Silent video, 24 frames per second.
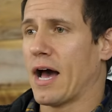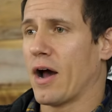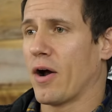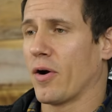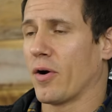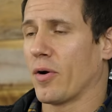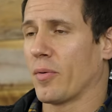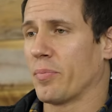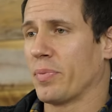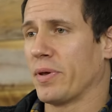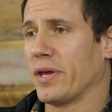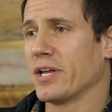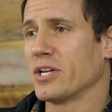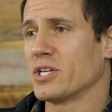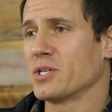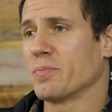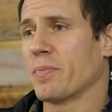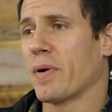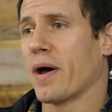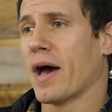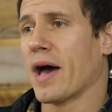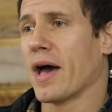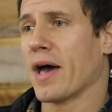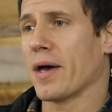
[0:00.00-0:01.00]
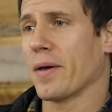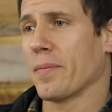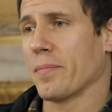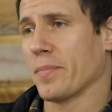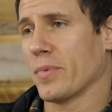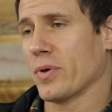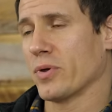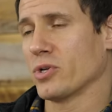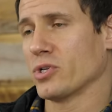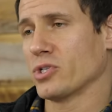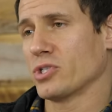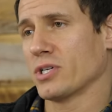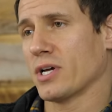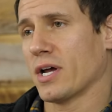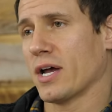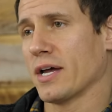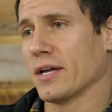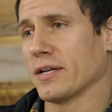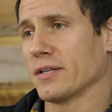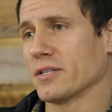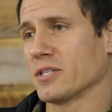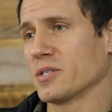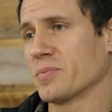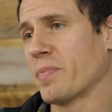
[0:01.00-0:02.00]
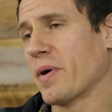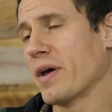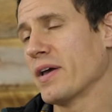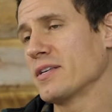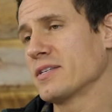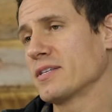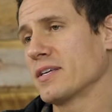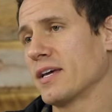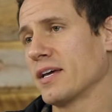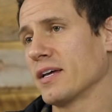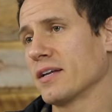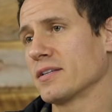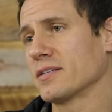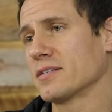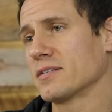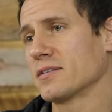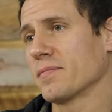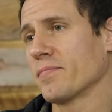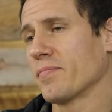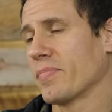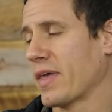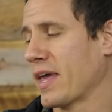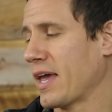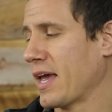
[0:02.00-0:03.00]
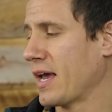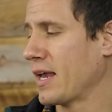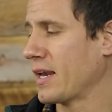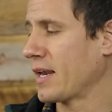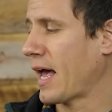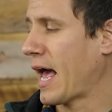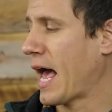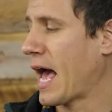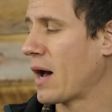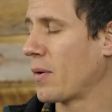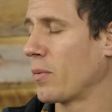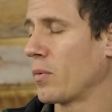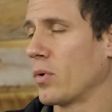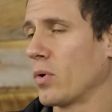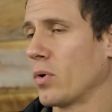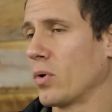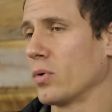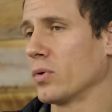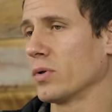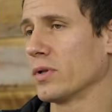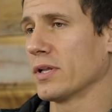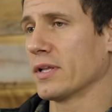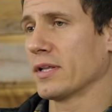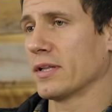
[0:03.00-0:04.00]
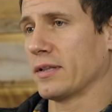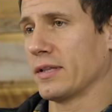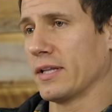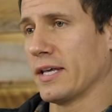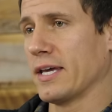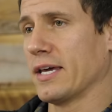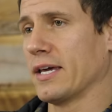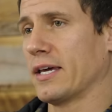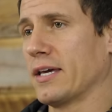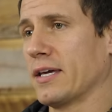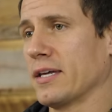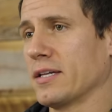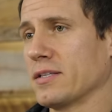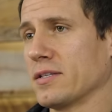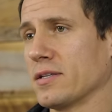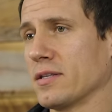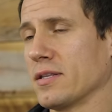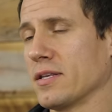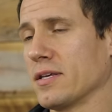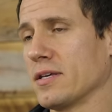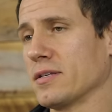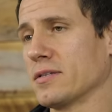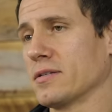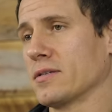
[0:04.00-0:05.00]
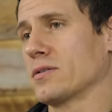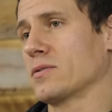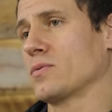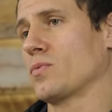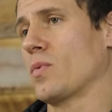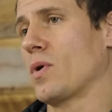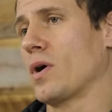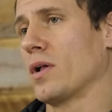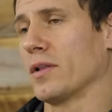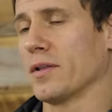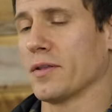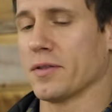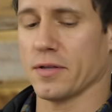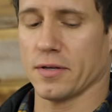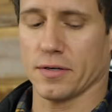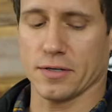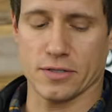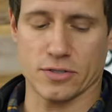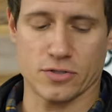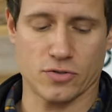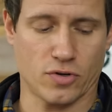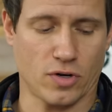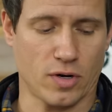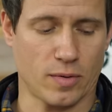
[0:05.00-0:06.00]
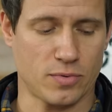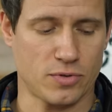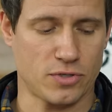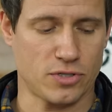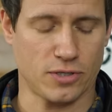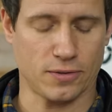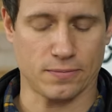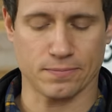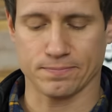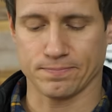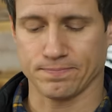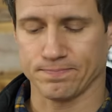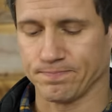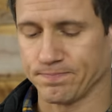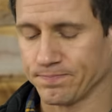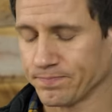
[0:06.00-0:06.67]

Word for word: our peach pie moonshine spice kits, and I will link to these as well in the description.